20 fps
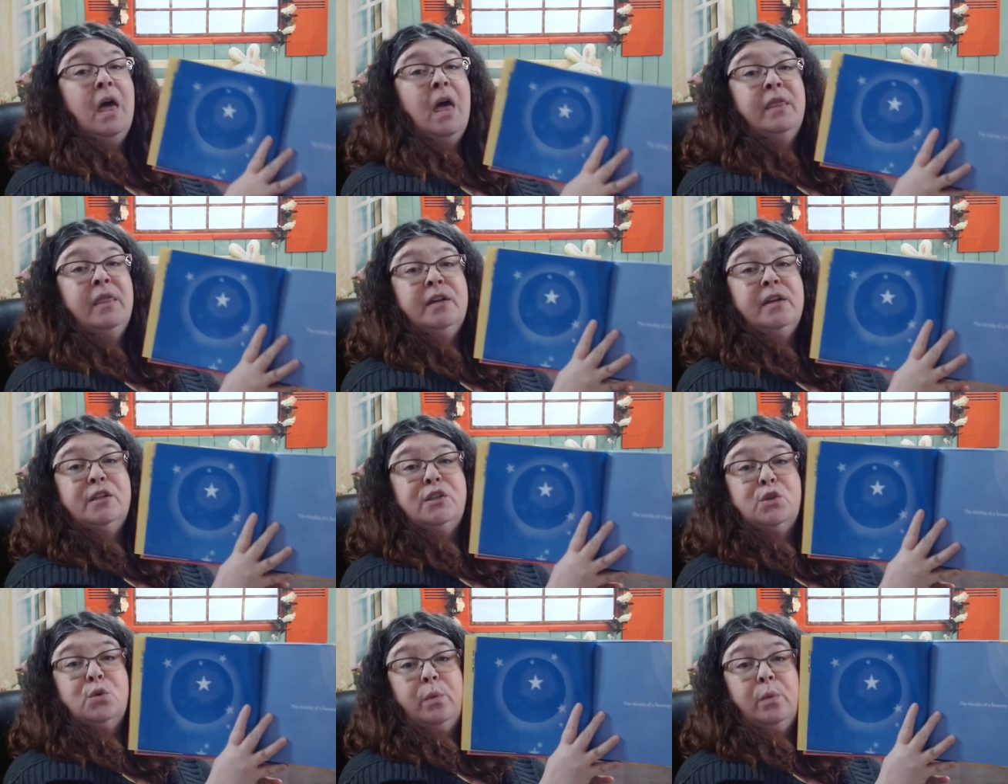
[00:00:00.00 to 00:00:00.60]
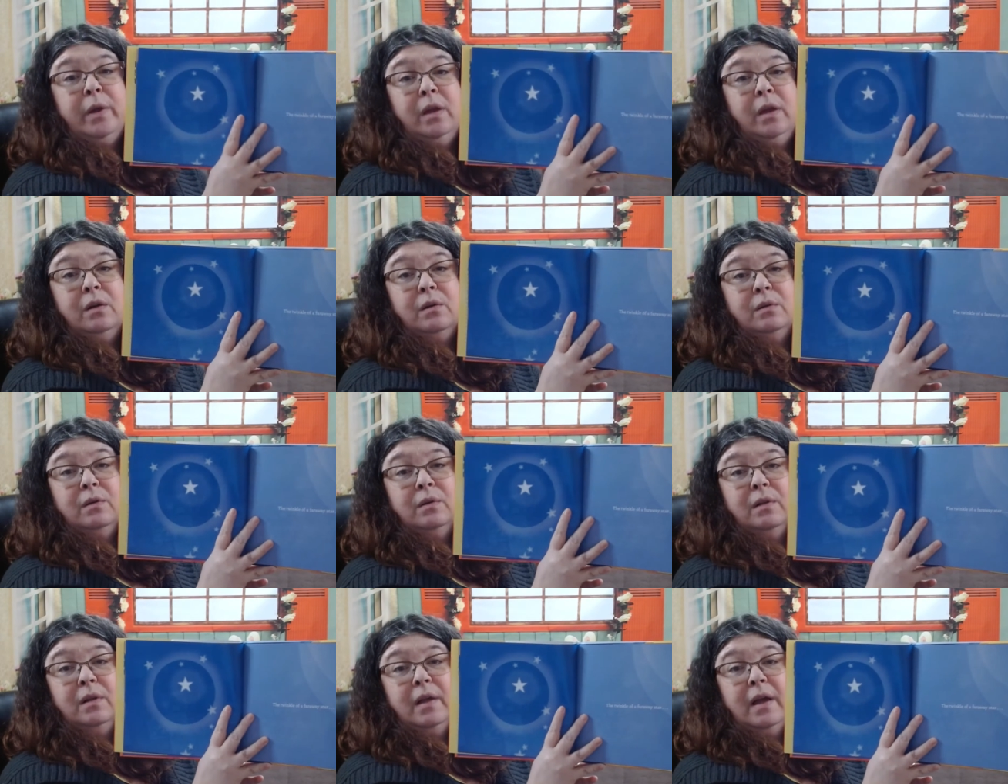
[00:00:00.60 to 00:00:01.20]
The
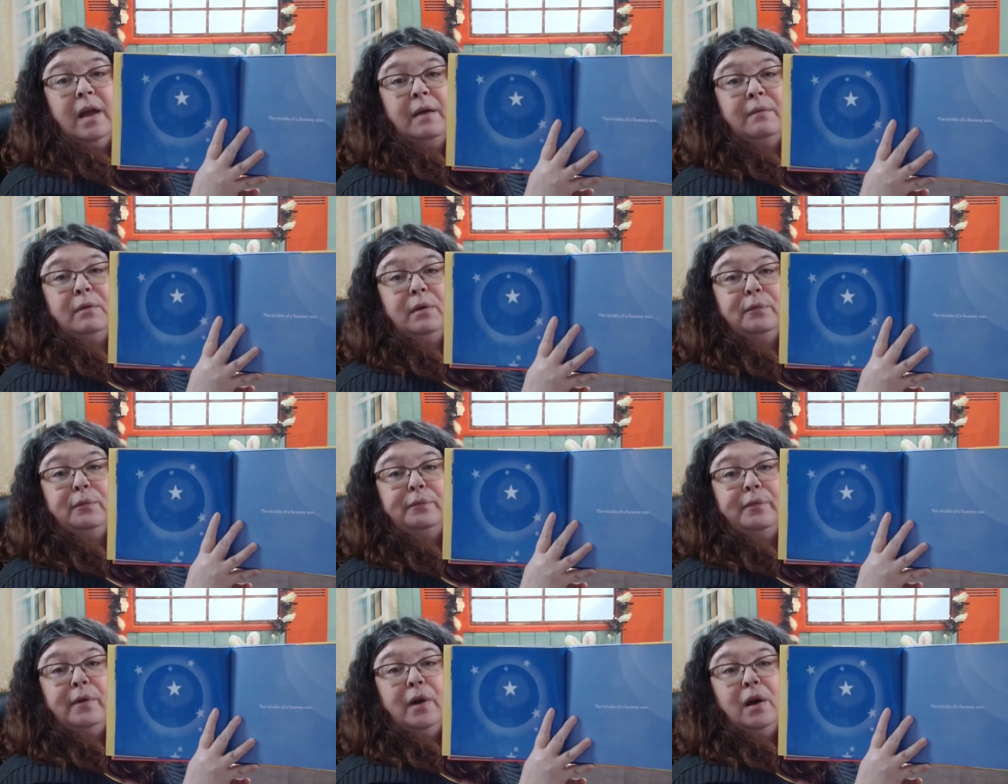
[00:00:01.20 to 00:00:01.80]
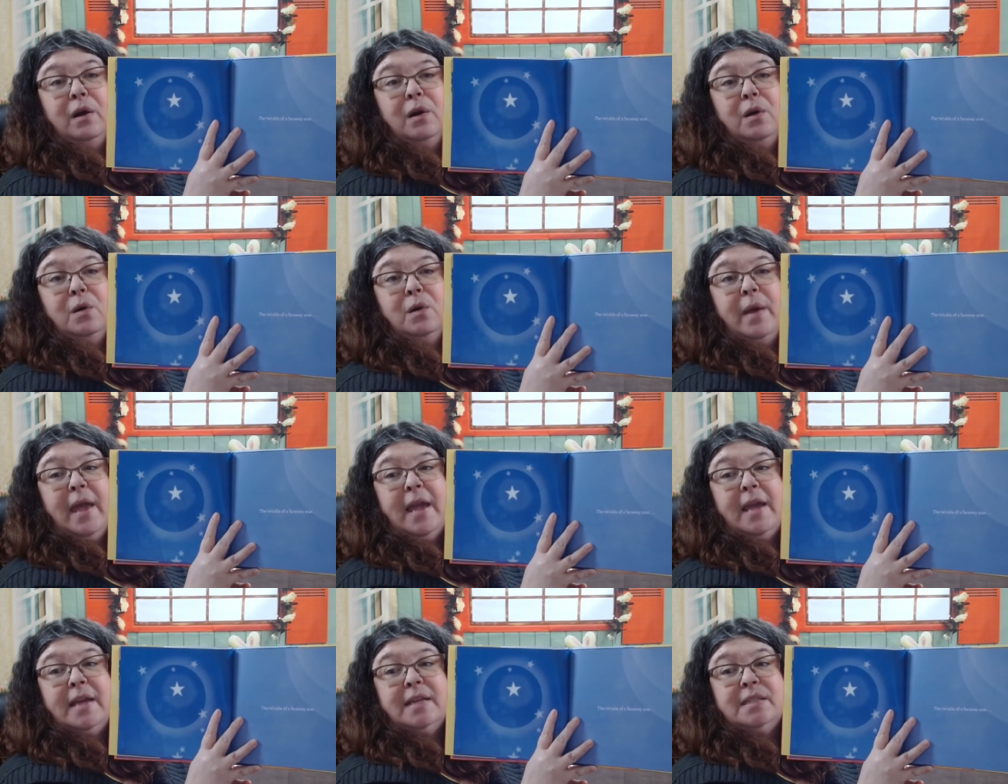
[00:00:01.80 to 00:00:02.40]
twinkle of a
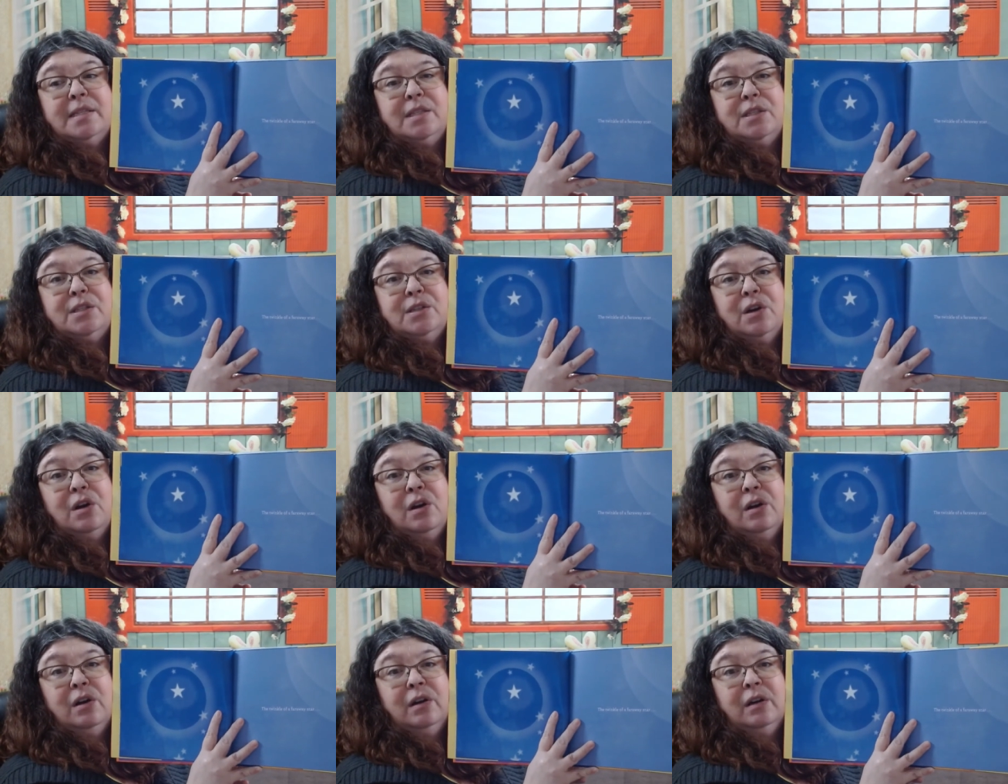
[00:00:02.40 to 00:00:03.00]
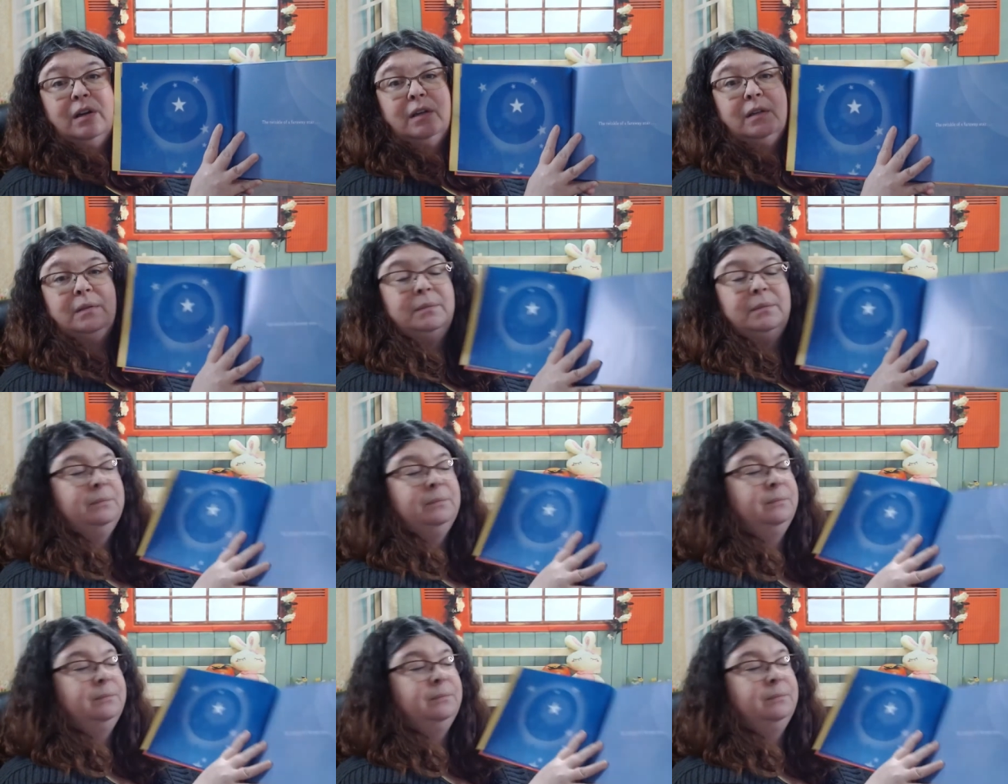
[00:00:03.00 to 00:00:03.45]
faraway star.